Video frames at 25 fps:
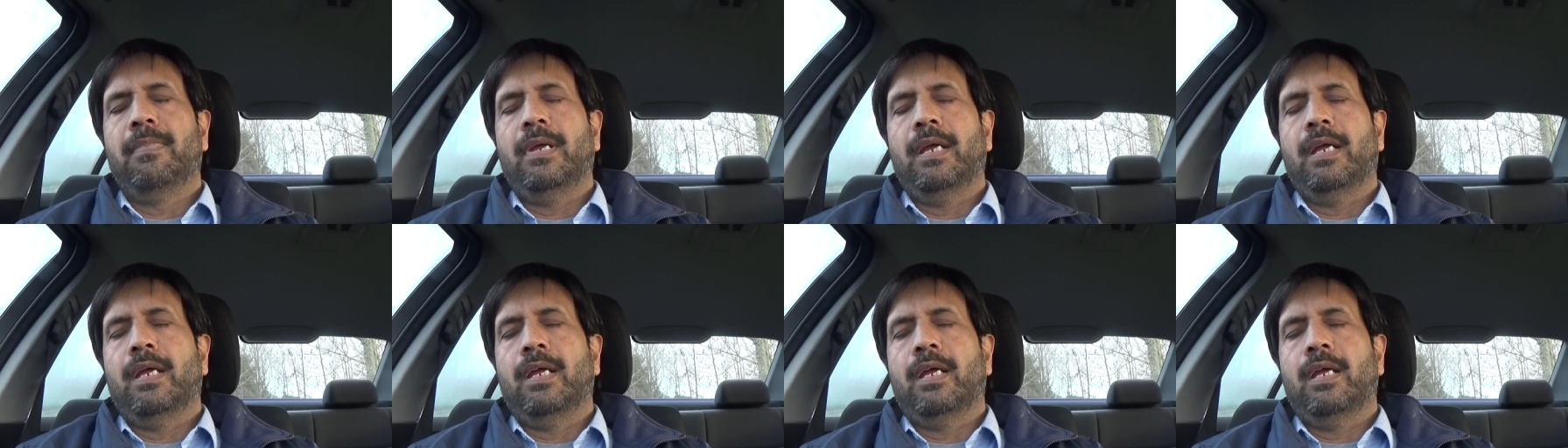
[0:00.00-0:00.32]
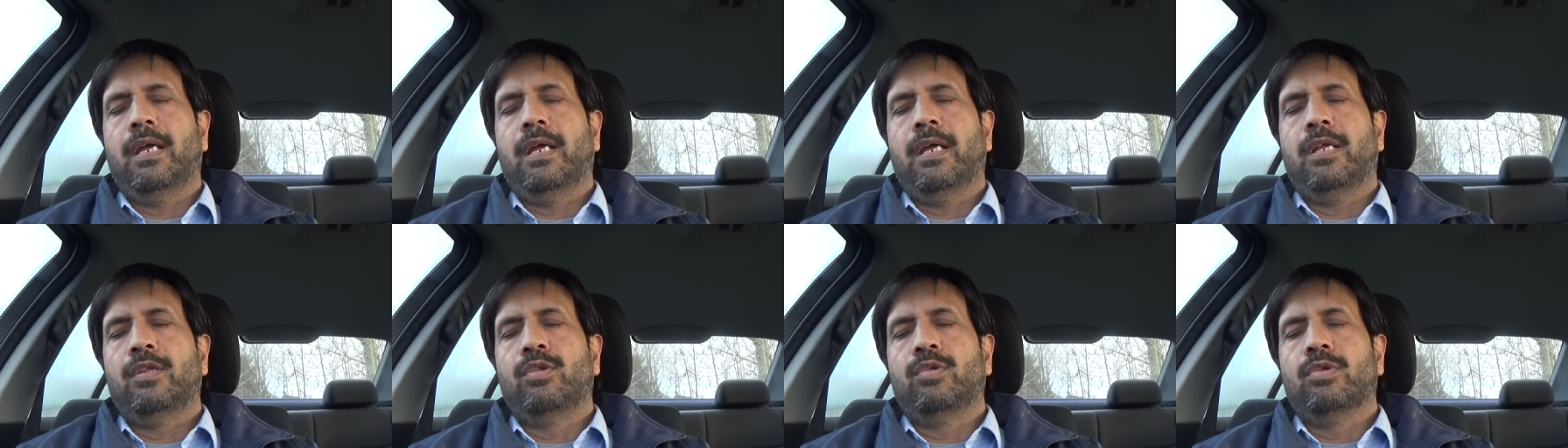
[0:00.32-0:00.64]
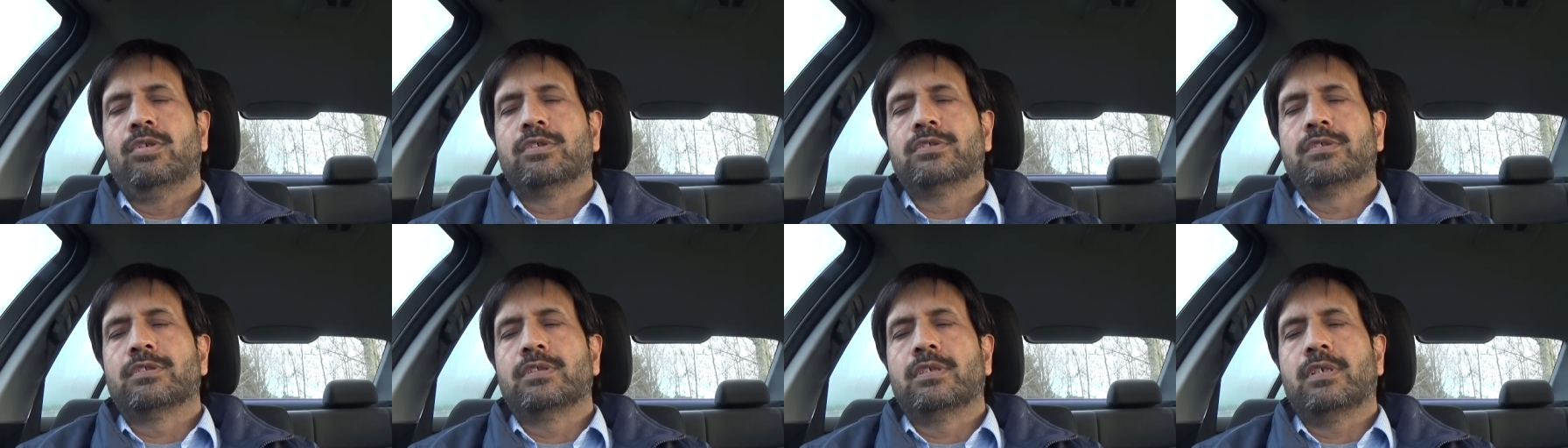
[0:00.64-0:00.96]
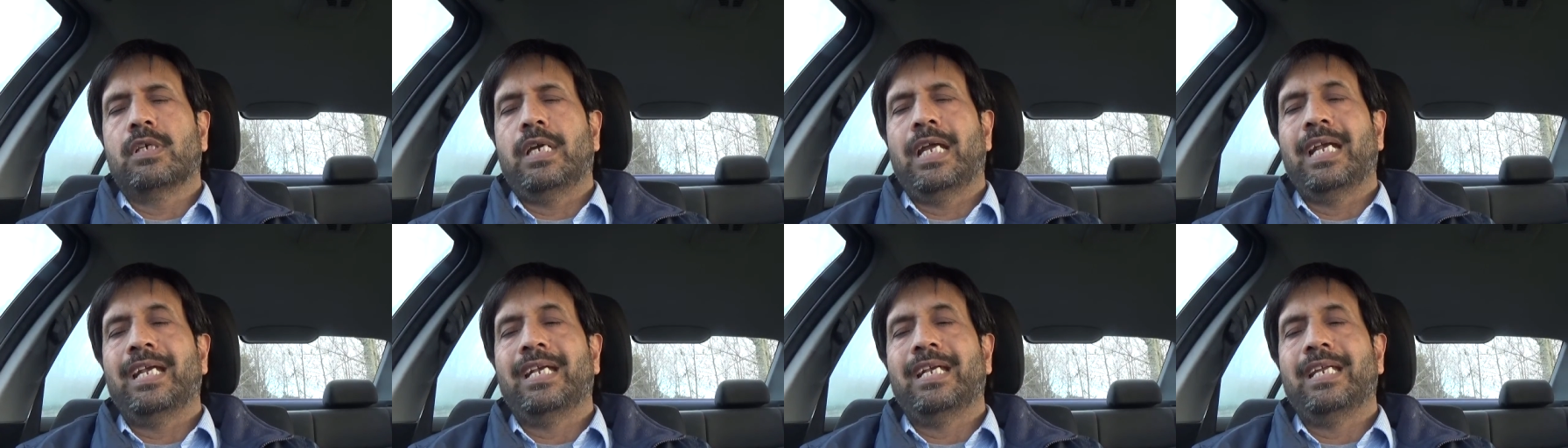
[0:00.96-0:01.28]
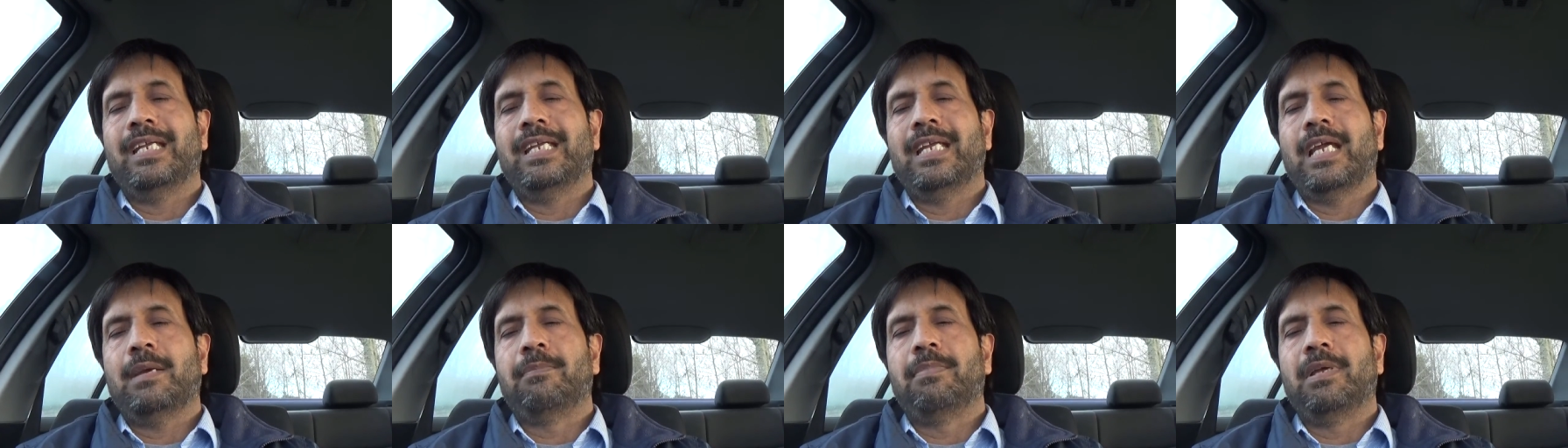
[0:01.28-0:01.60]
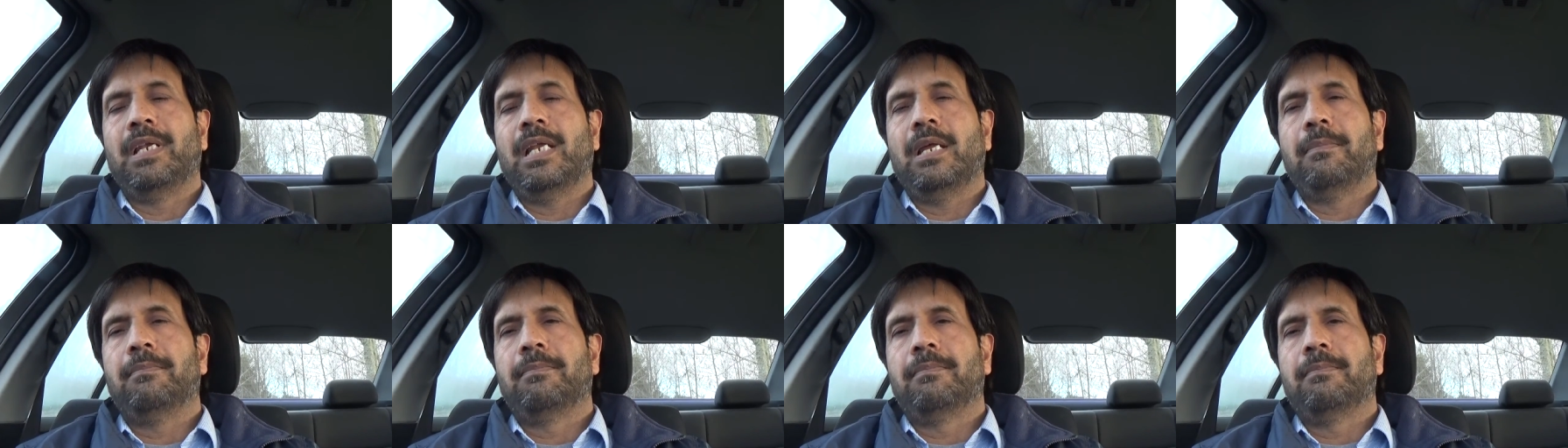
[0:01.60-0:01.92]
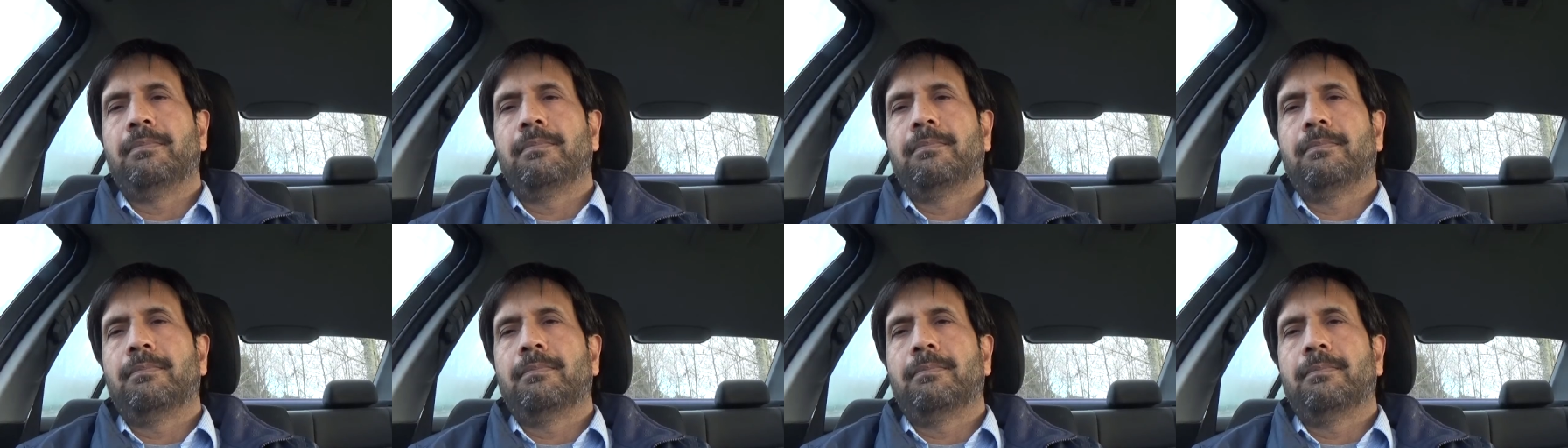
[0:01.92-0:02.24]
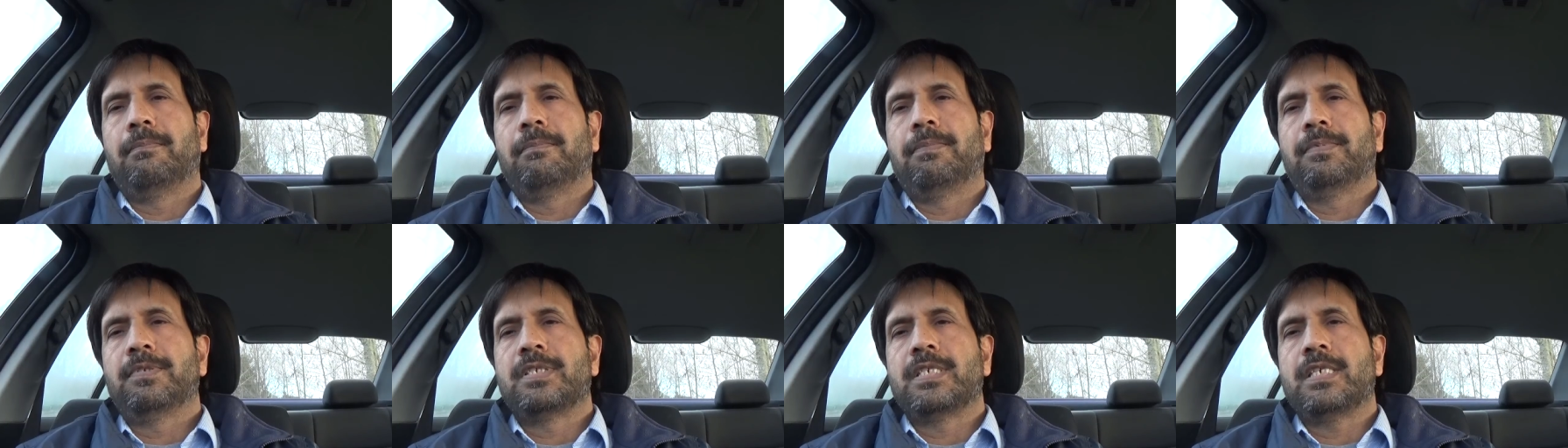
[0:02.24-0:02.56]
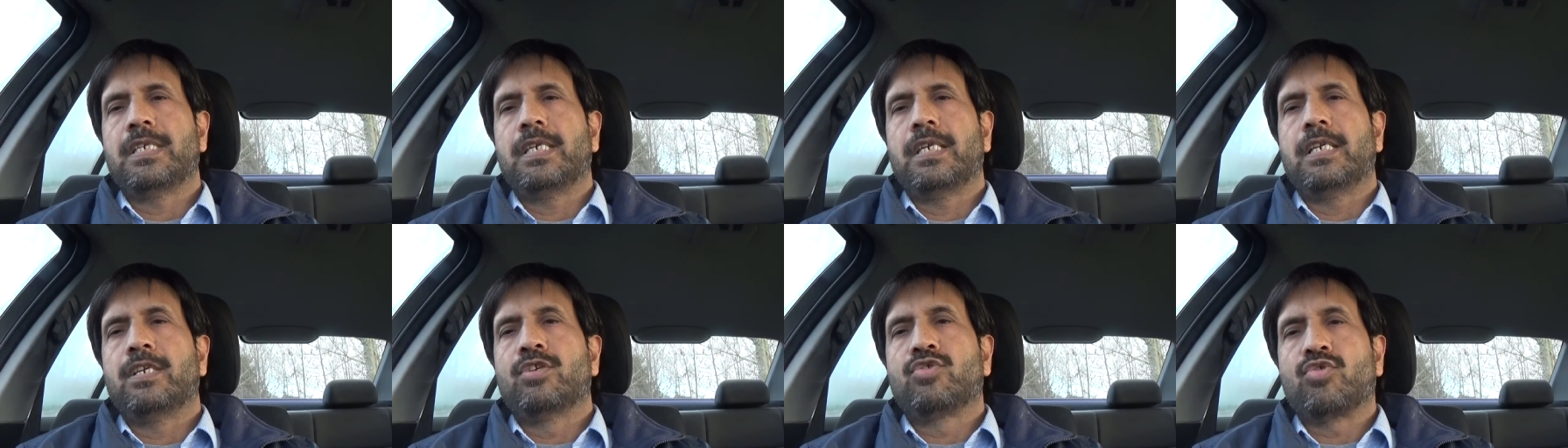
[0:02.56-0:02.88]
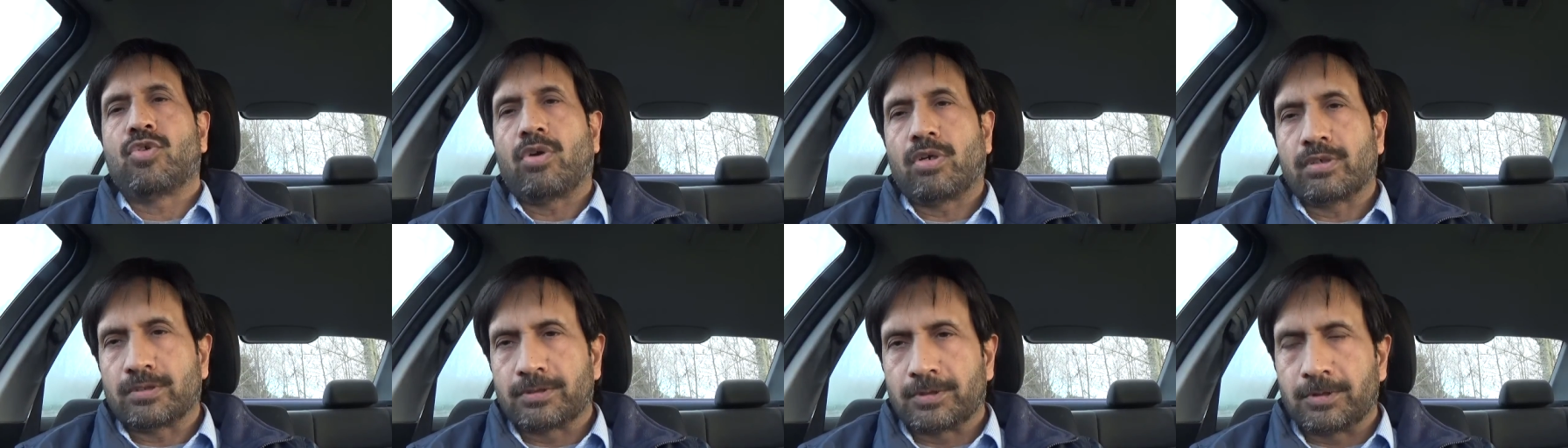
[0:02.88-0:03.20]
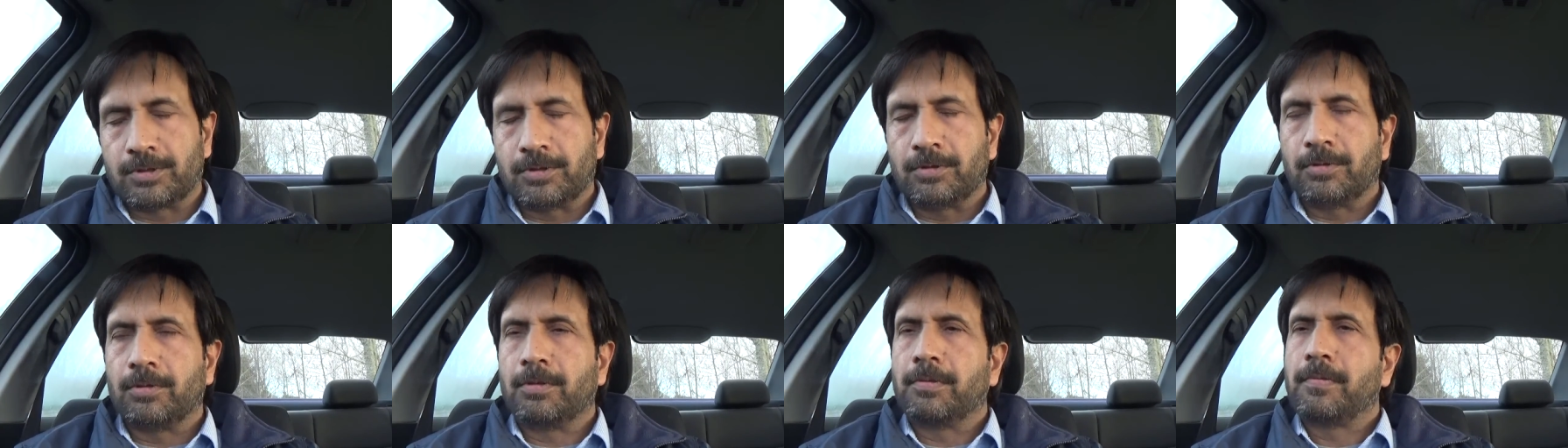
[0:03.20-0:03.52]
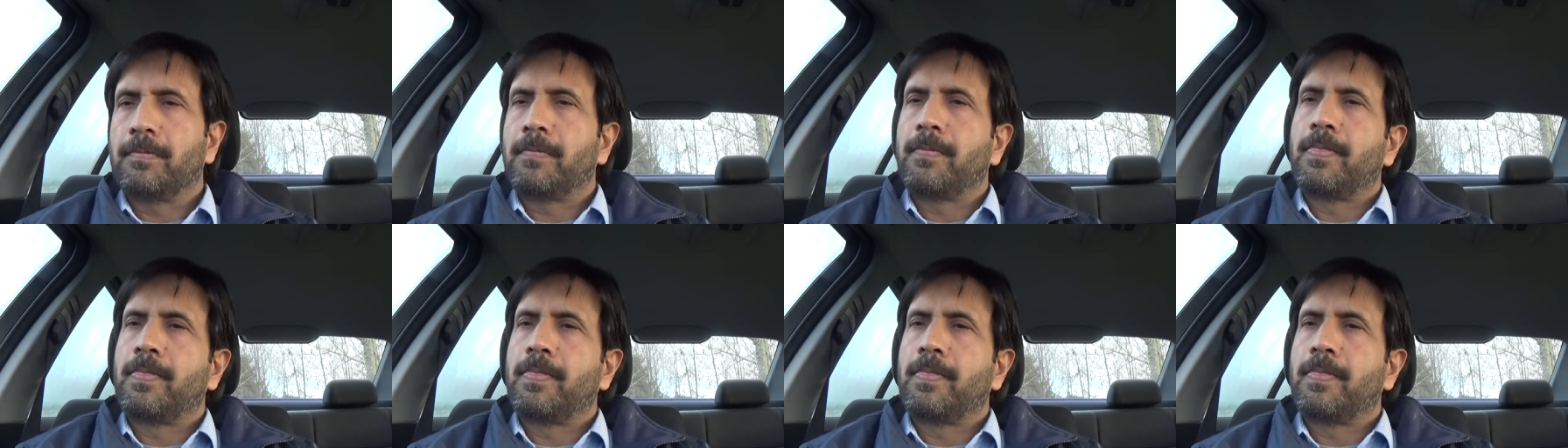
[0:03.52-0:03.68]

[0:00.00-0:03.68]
uh, those uh, anti-epilepsy drugs, you know.